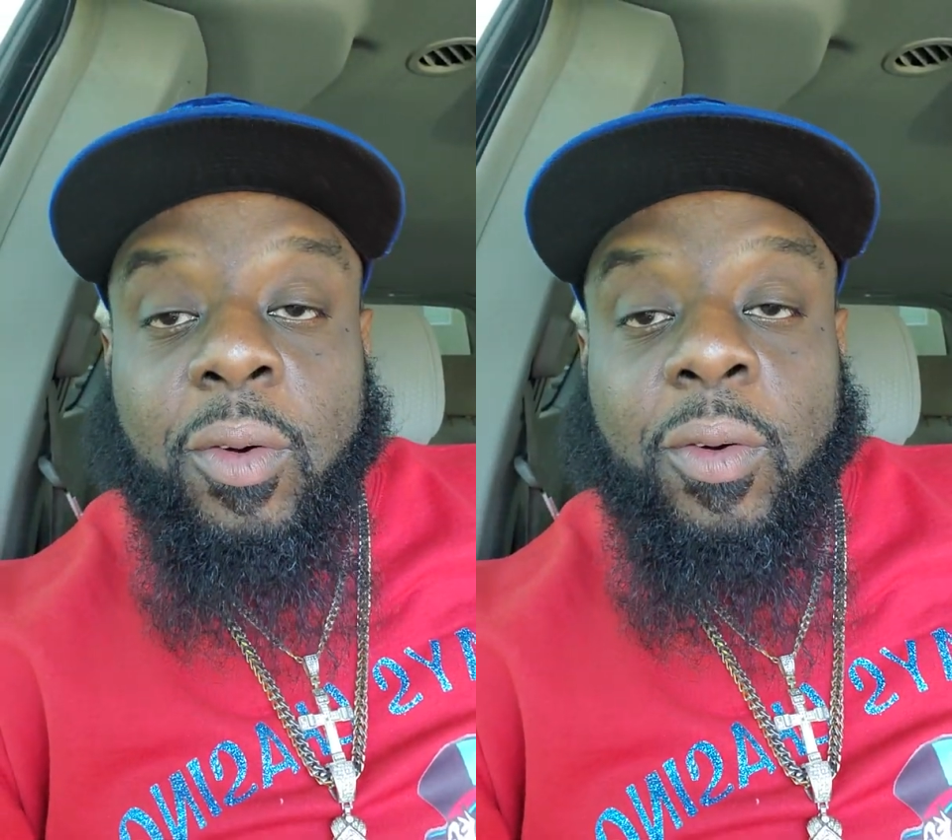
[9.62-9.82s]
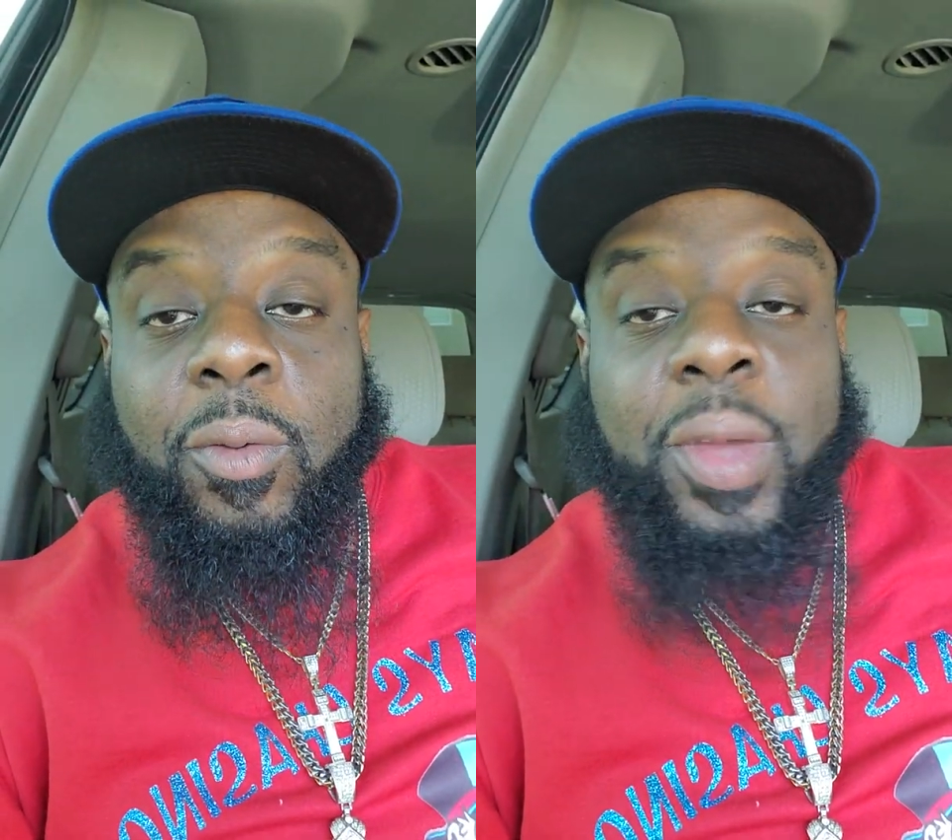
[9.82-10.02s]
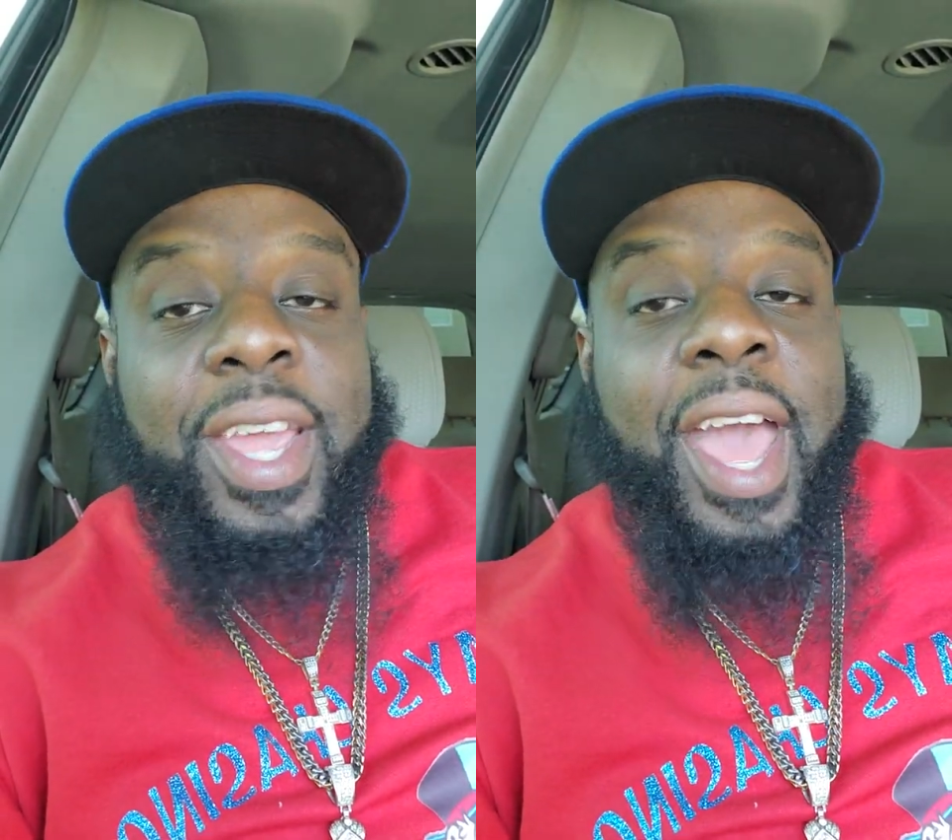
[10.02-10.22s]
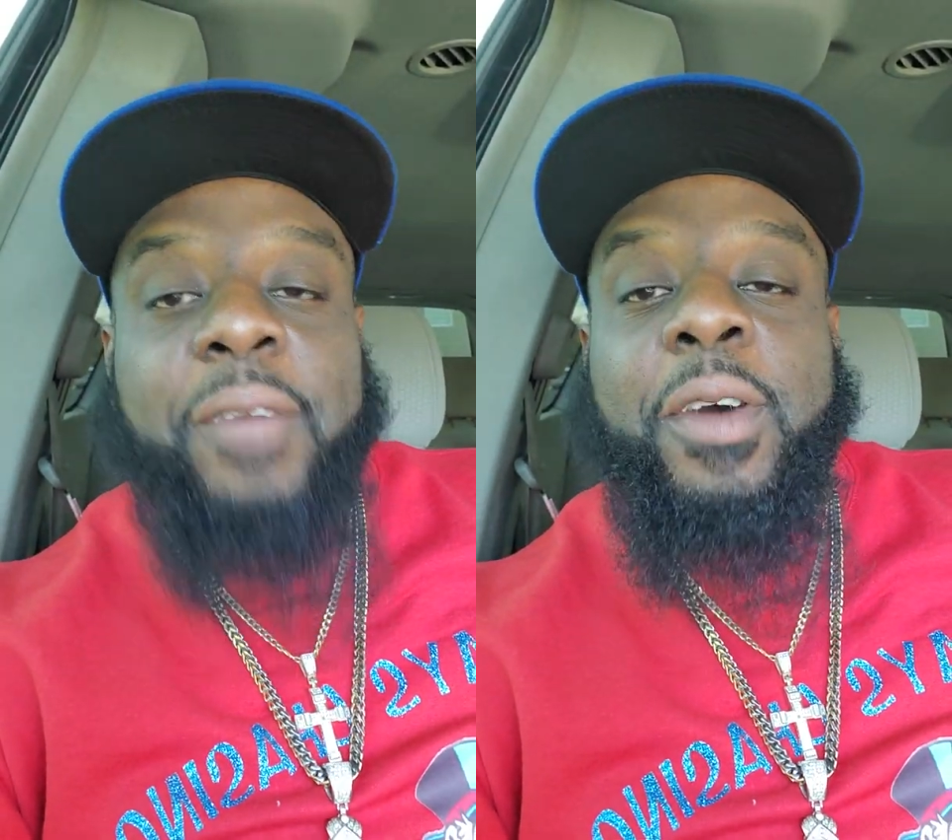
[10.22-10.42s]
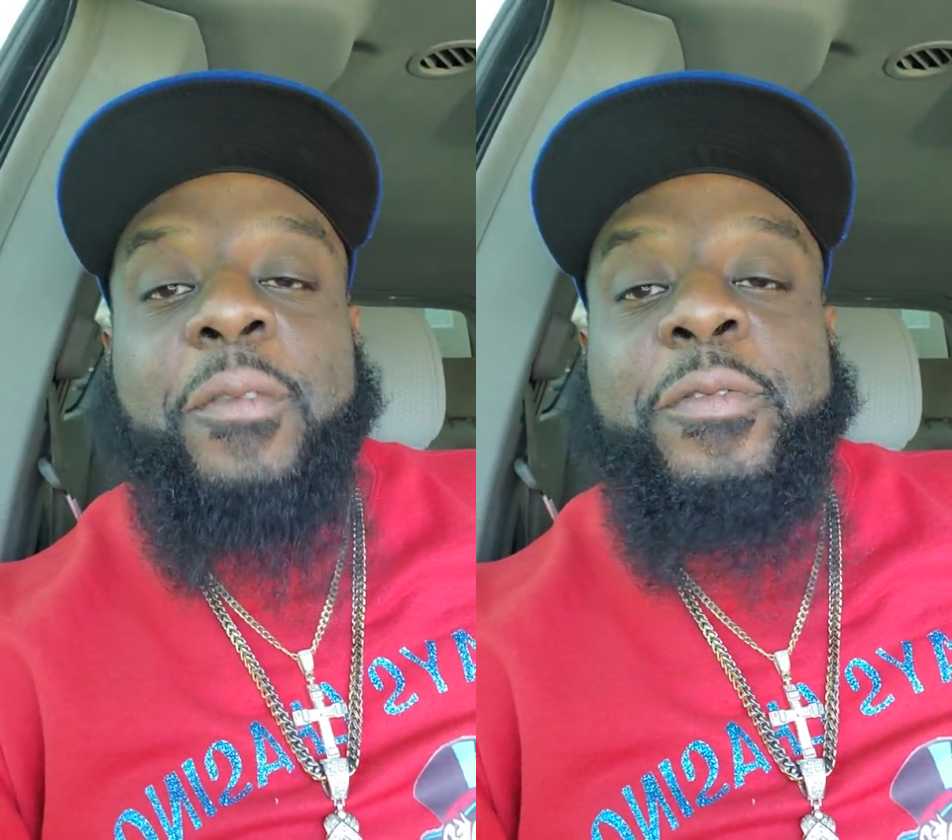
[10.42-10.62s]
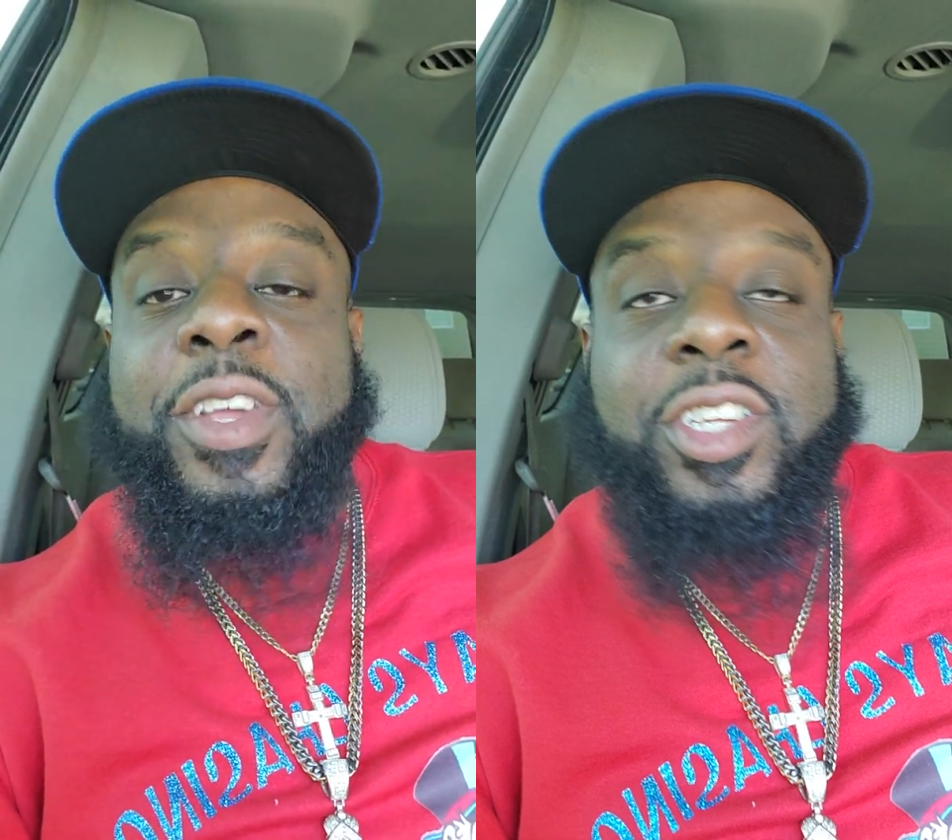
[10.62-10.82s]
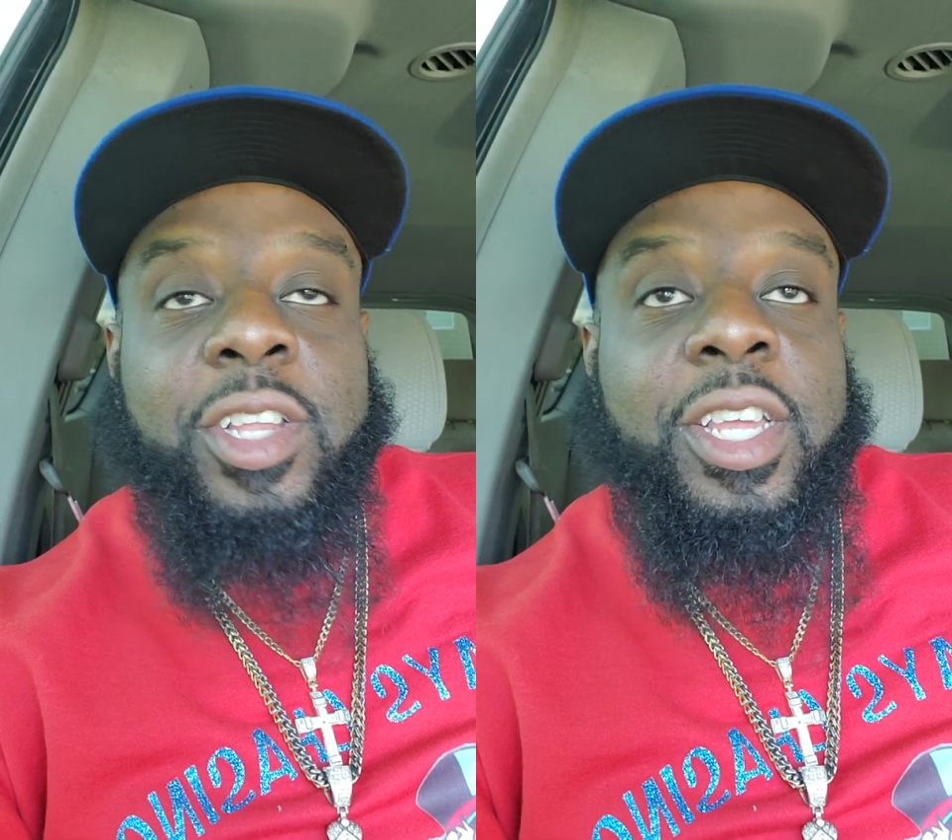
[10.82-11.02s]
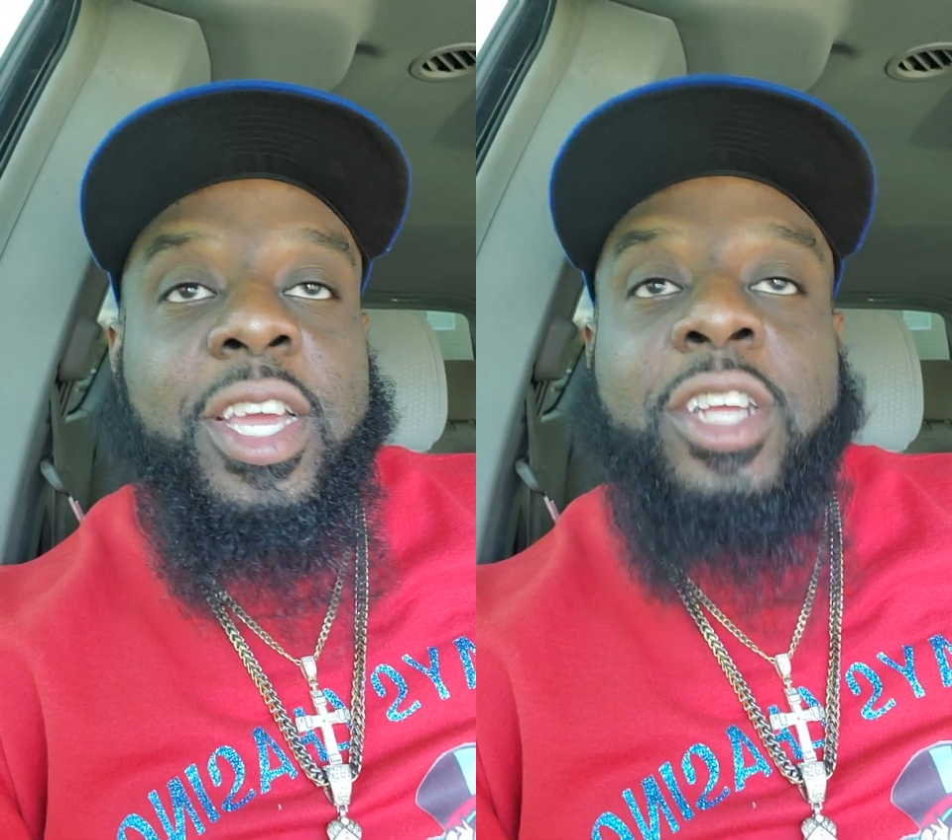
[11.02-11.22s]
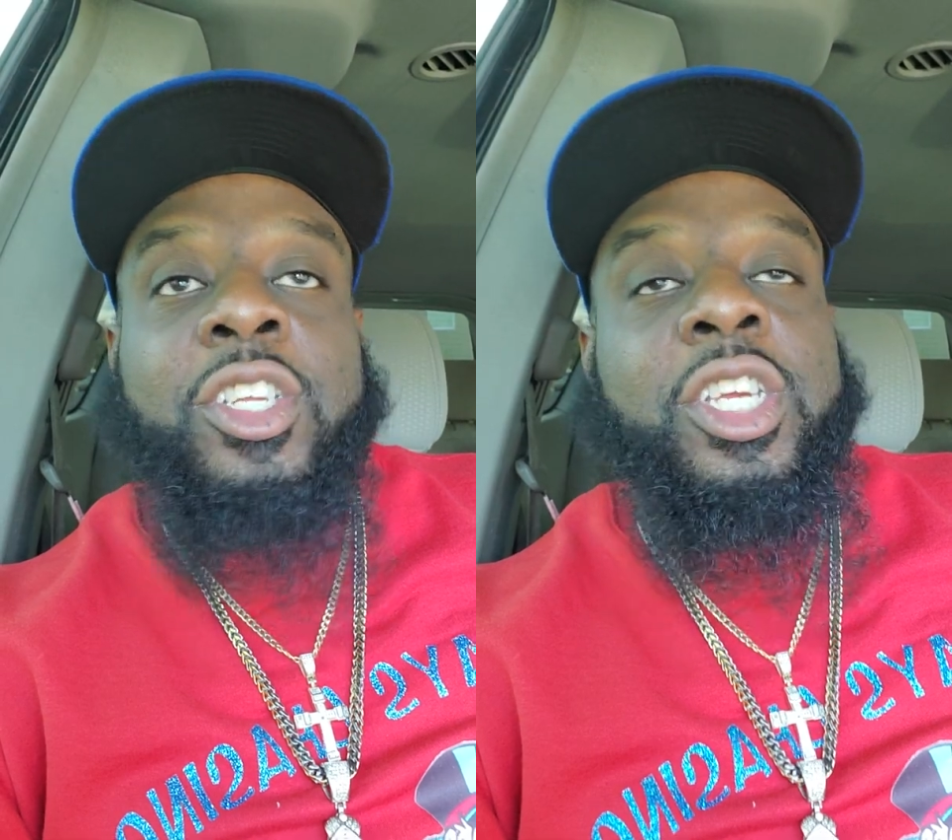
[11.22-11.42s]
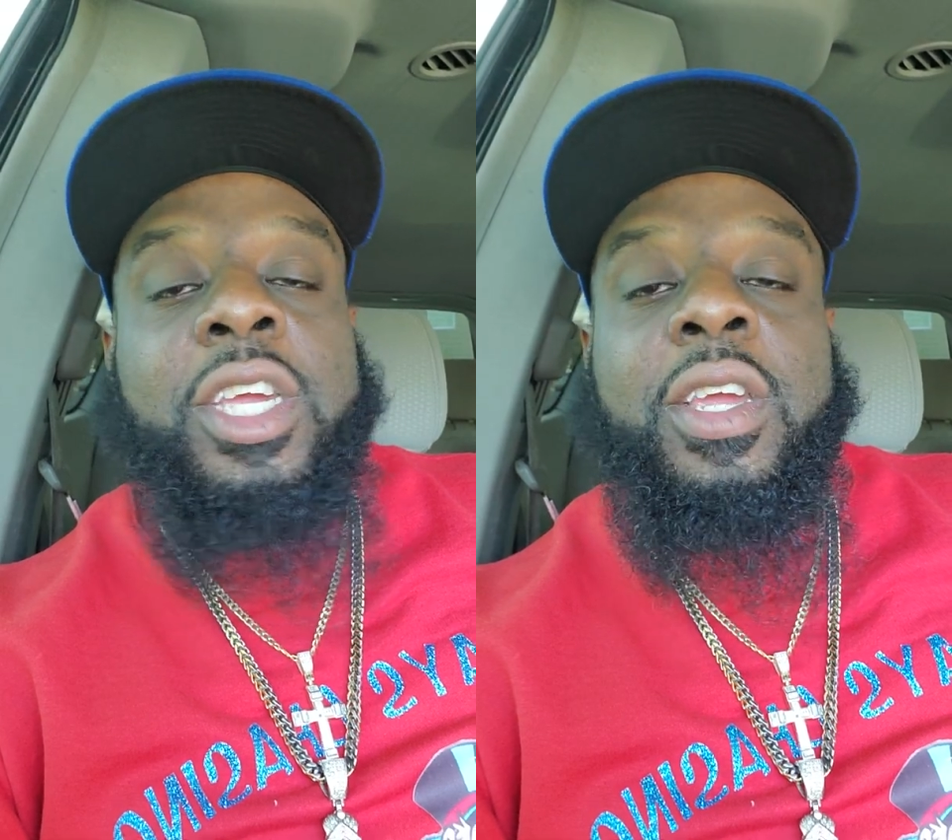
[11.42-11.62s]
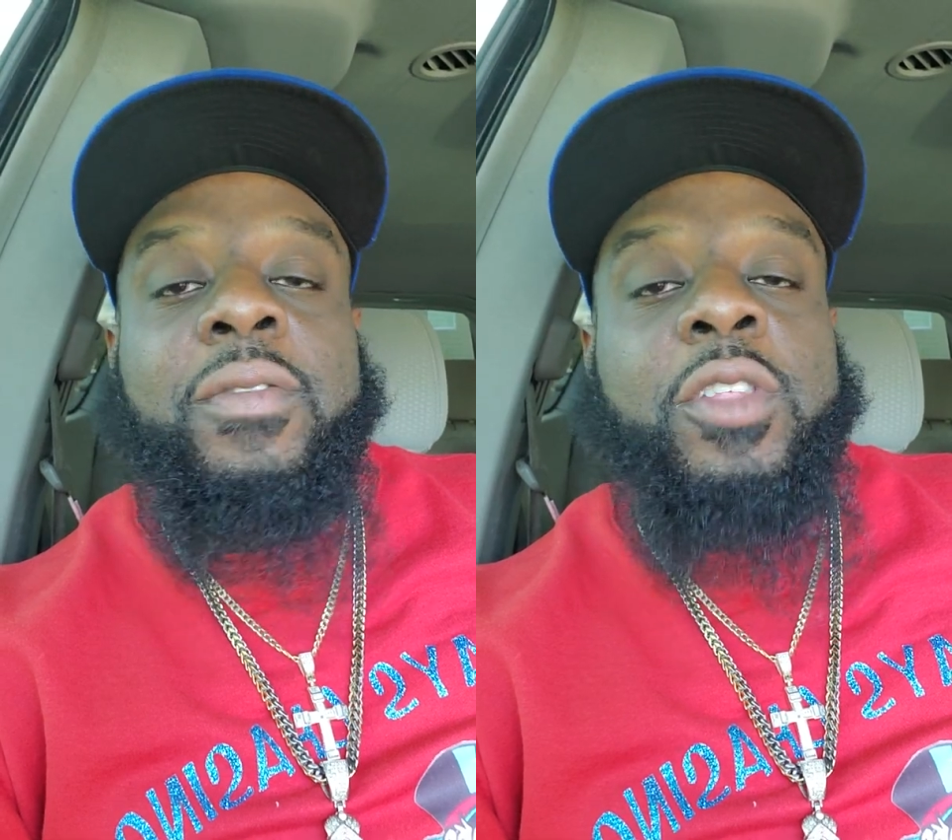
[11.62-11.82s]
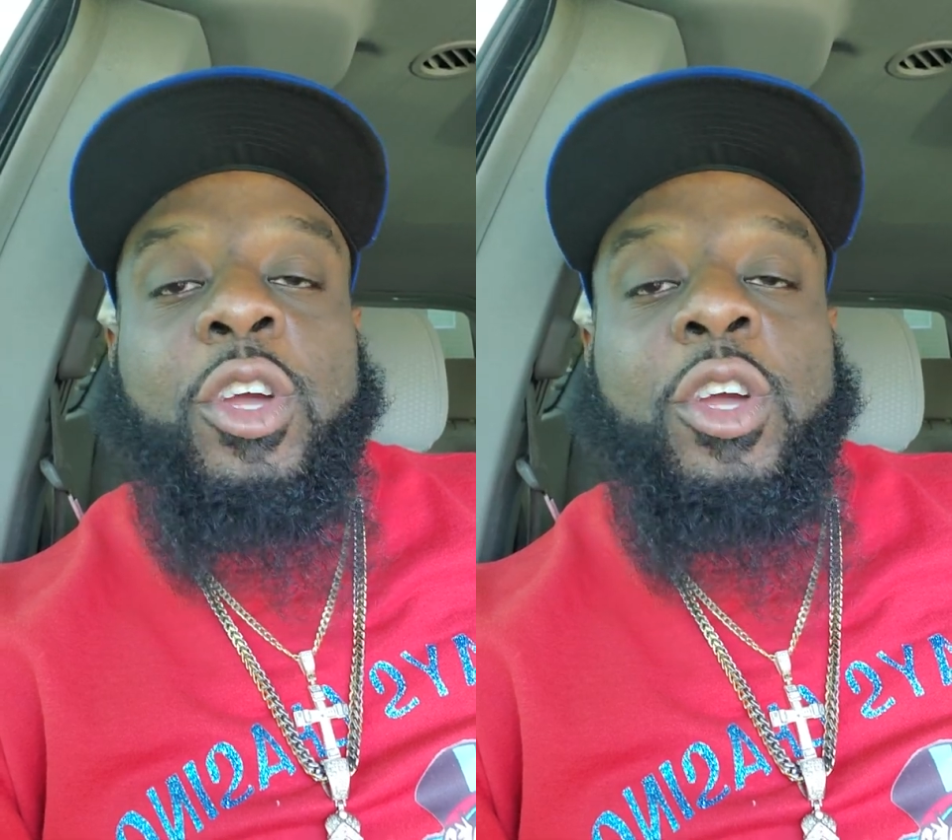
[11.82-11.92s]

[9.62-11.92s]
We have officially achieved